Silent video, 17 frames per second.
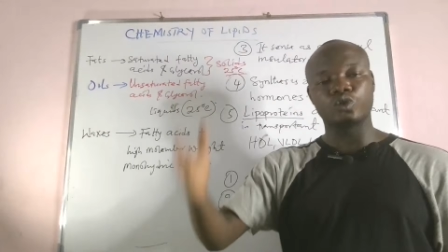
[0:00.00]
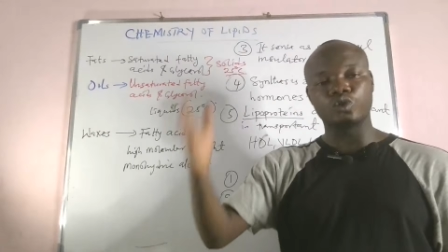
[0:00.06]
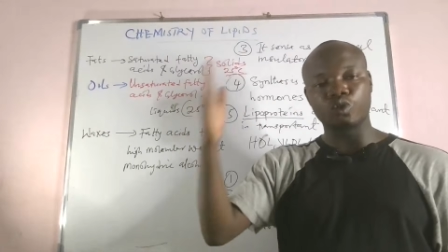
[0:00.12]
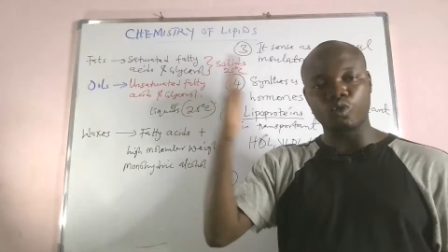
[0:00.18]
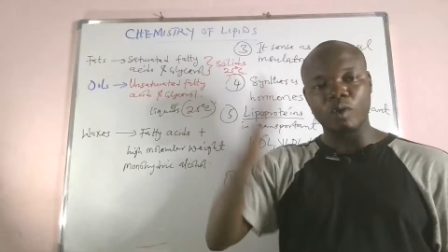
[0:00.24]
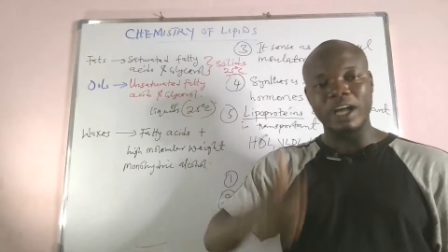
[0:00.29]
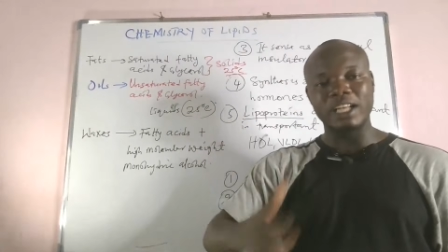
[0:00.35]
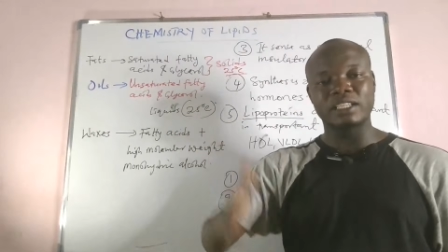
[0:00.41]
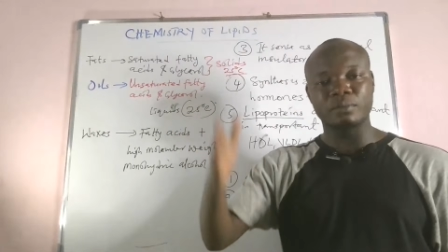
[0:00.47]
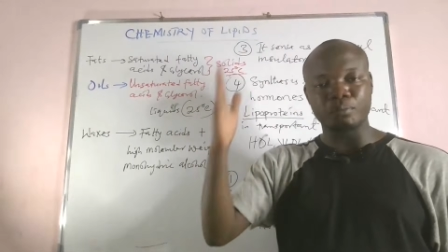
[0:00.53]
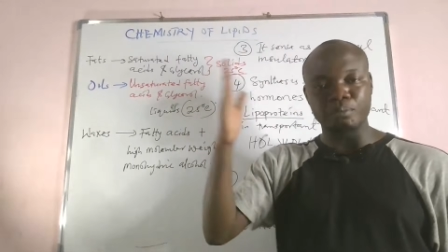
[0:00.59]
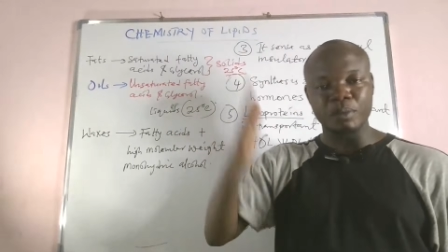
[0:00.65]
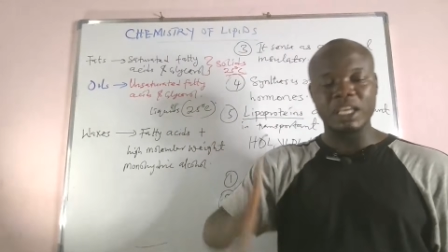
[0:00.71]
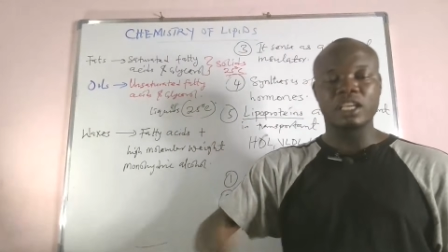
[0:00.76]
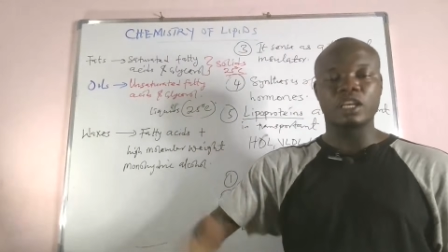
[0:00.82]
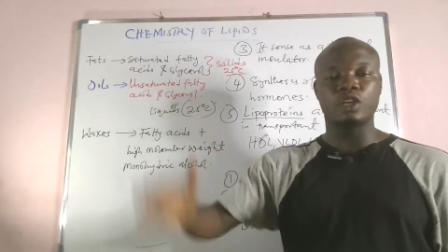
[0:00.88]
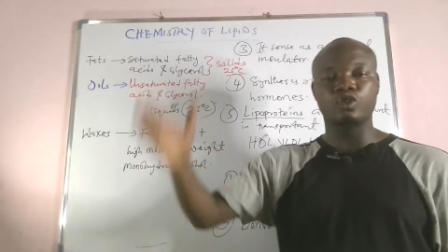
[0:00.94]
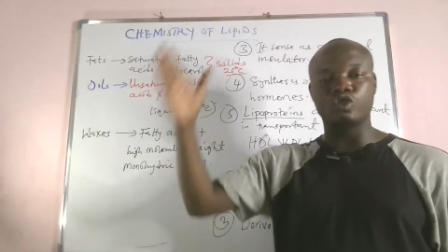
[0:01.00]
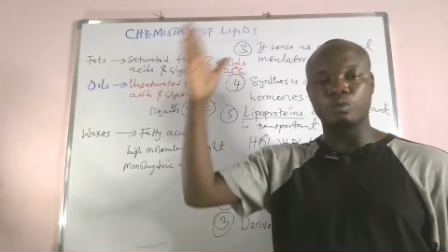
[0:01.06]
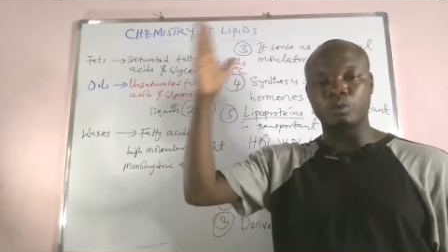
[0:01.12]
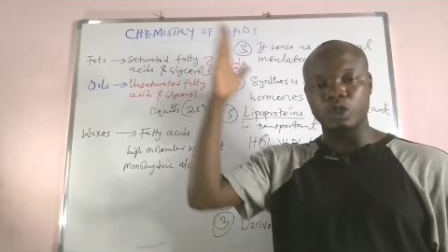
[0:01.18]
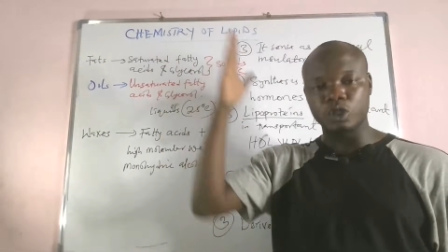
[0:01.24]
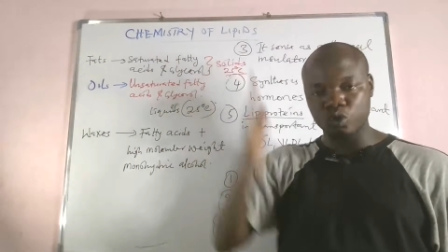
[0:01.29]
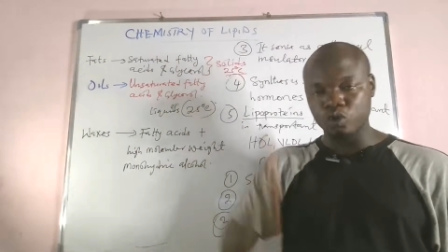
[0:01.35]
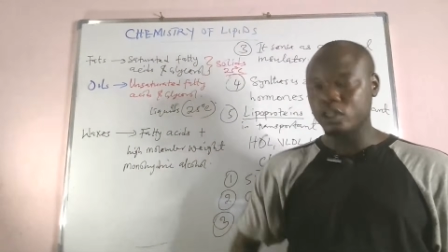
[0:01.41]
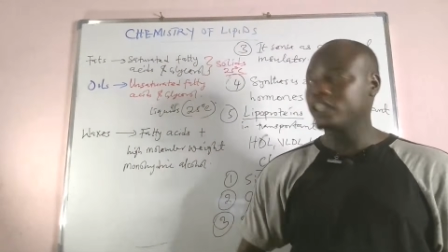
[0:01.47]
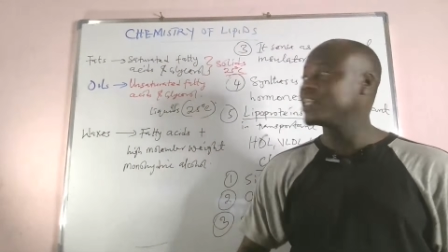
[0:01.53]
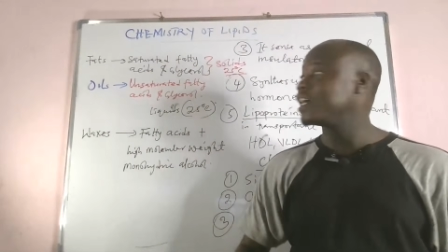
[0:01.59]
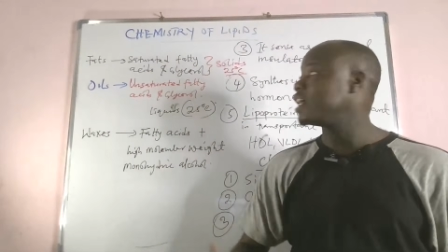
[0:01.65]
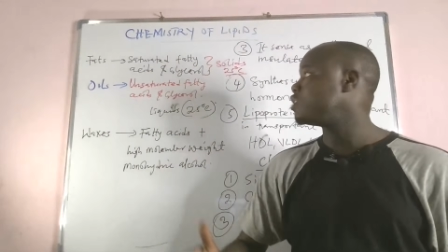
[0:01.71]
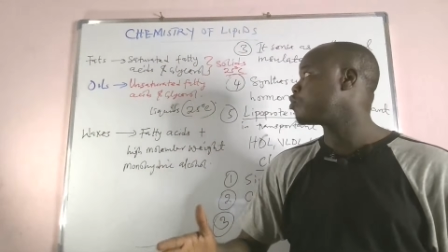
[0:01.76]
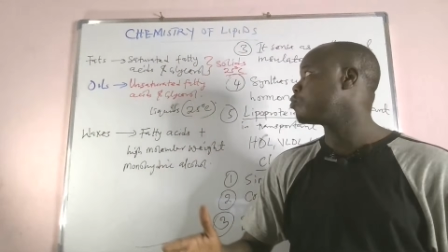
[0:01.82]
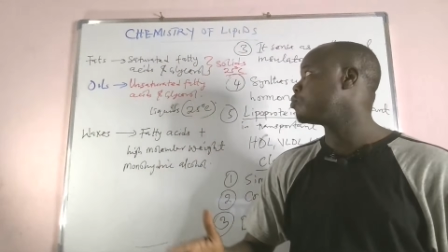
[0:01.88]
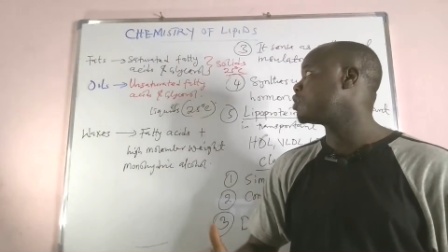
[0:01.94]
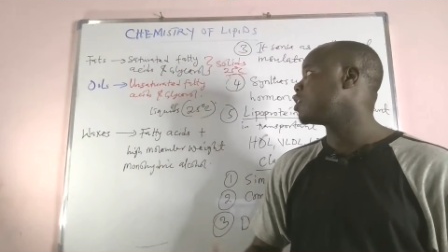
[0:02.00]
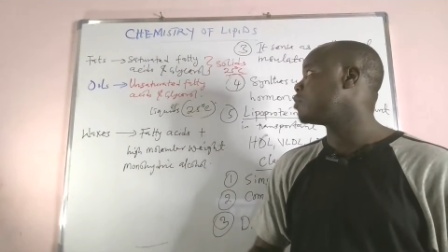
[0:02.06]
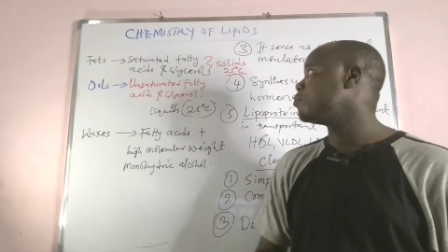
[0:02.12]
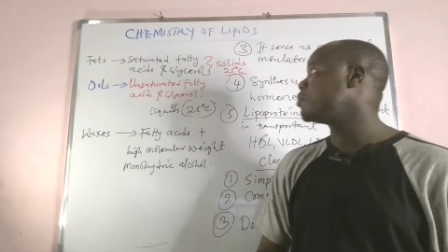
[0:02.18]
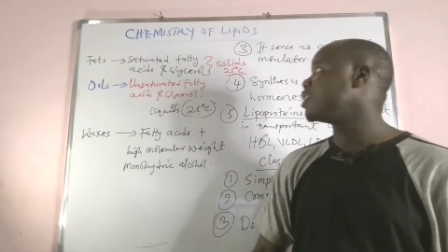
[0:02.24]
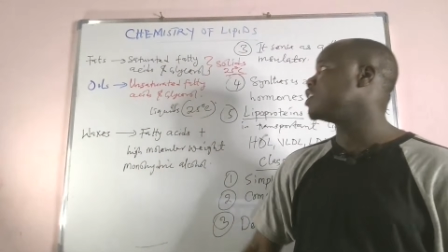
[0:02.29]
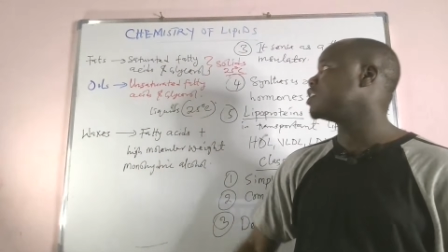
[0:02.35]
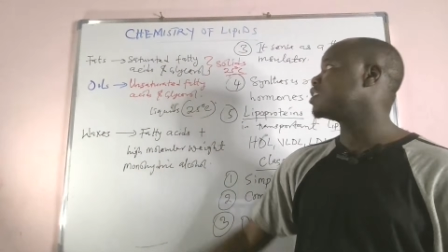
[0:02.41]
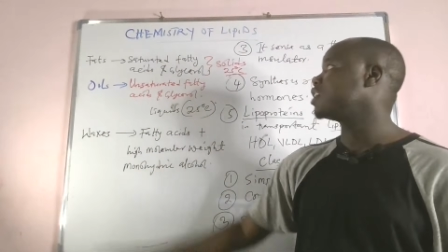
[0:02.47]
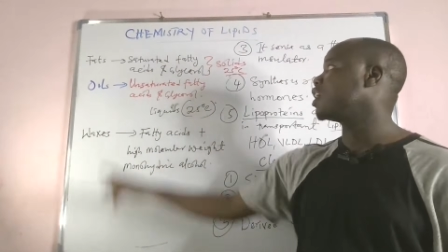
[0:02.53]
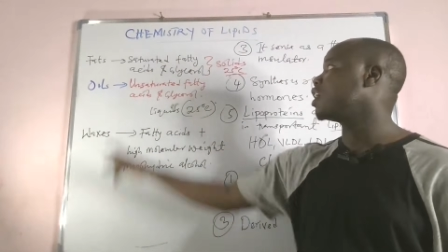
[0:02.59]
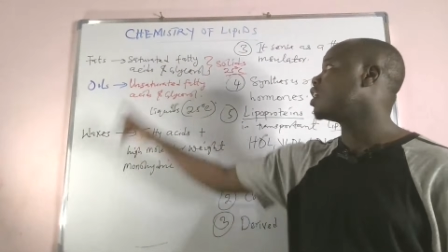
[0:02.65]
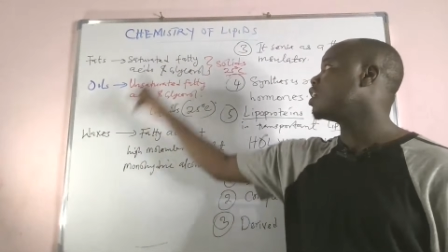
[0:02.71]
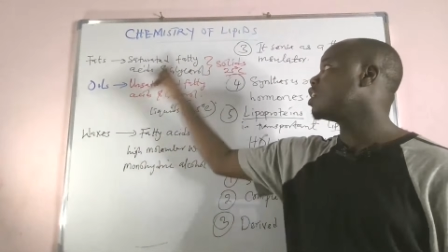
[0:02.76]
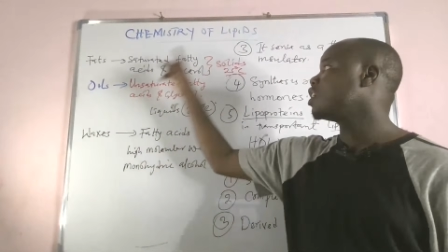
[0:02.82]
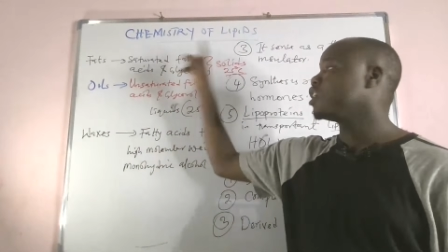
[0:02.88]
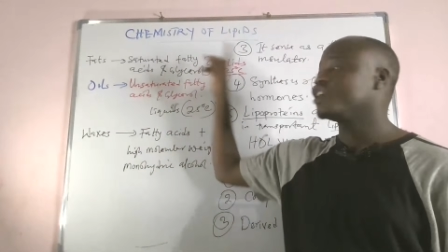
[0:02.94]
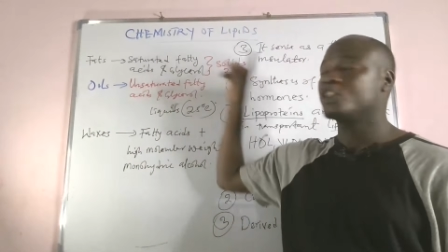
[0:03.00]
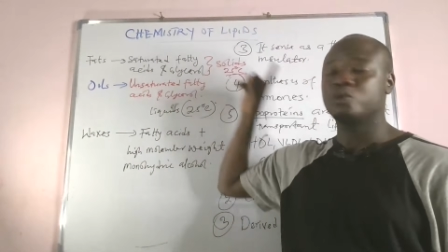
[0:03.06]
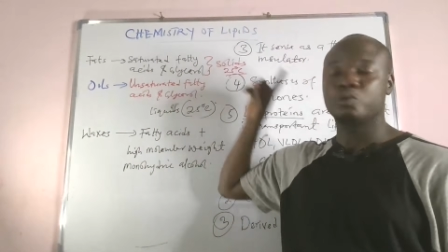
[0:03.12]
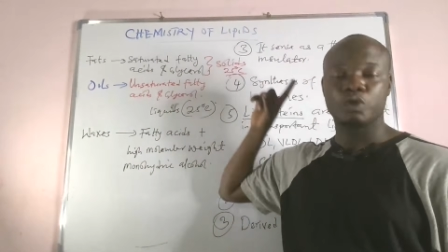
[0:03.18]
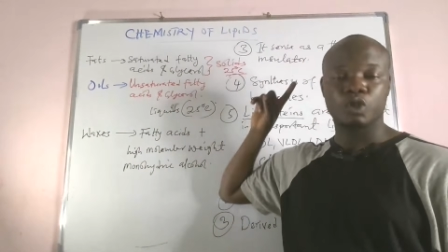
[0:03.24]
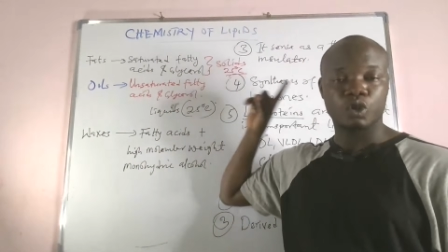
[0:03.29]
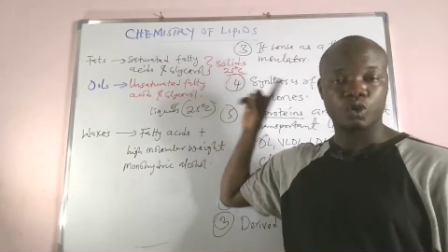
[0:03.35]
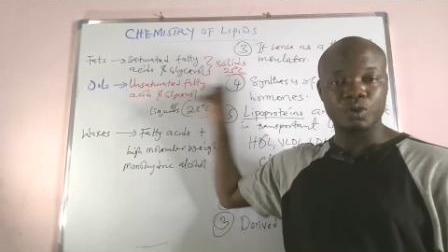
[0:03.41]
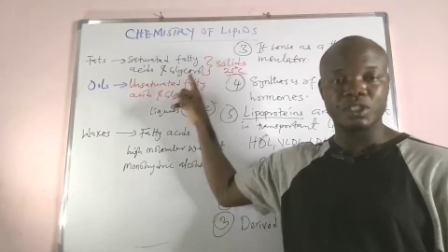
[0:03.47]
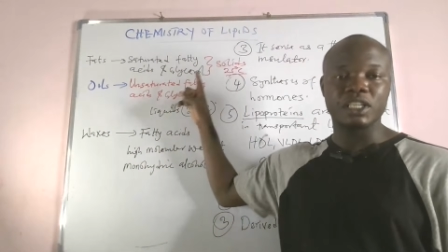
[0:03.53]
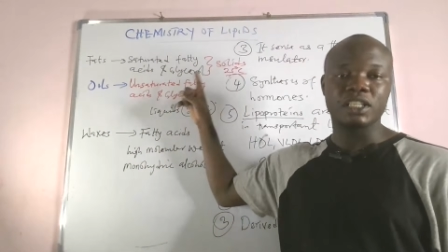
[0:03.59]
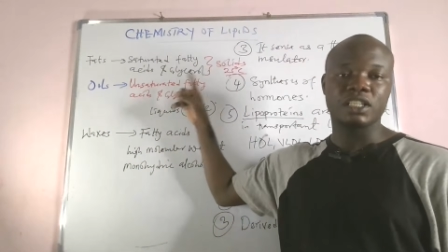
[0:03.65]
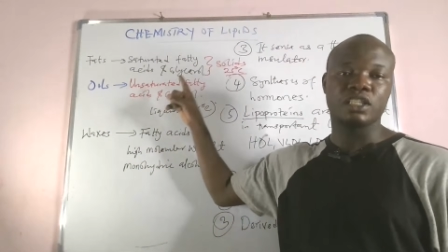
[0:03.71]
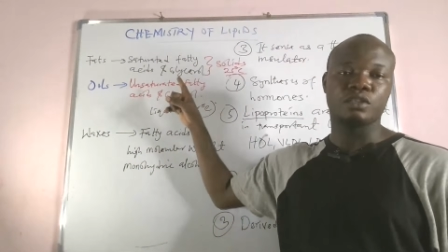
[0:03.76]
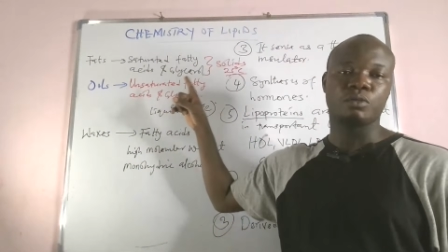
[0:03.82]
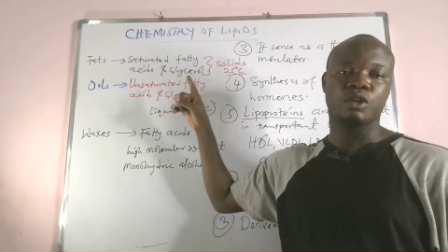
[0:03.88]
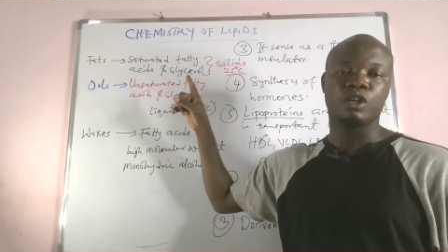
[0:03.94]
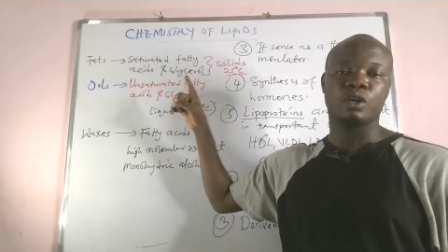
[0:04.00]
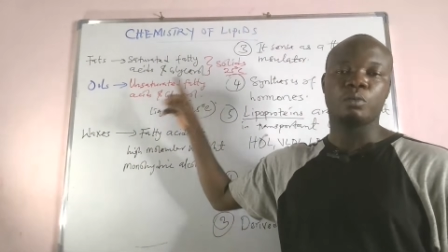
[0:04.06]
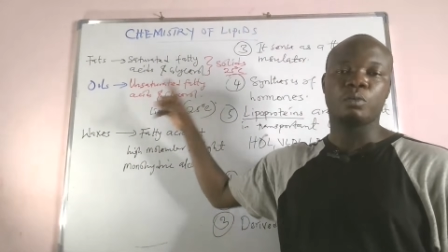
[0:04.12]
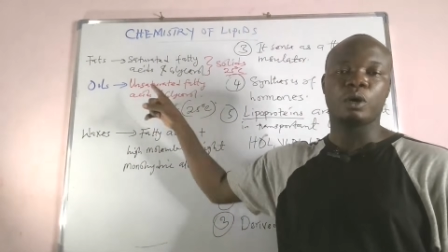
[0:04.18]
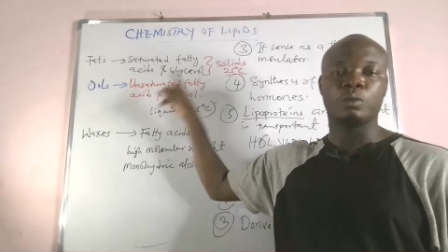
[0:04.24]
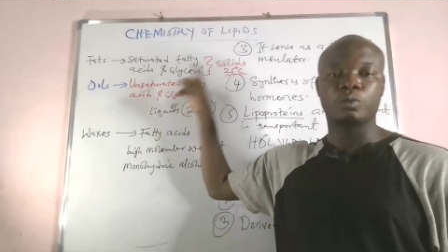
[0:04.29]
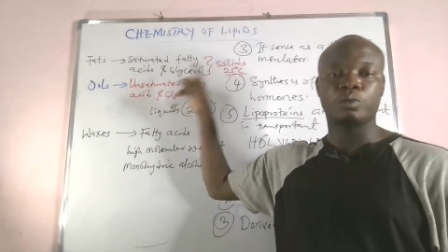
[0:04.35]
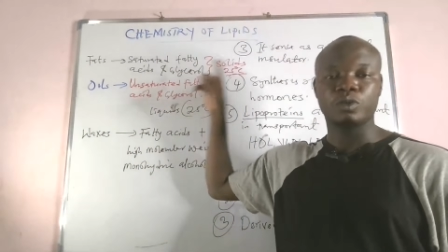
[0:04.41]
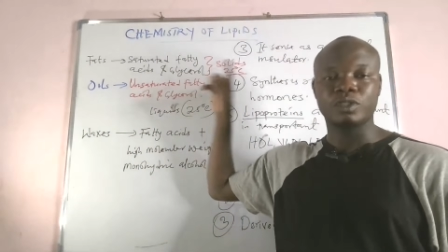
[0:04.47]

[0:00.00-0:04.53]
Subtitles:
So what make it to be solid at room temperature is because it is made up of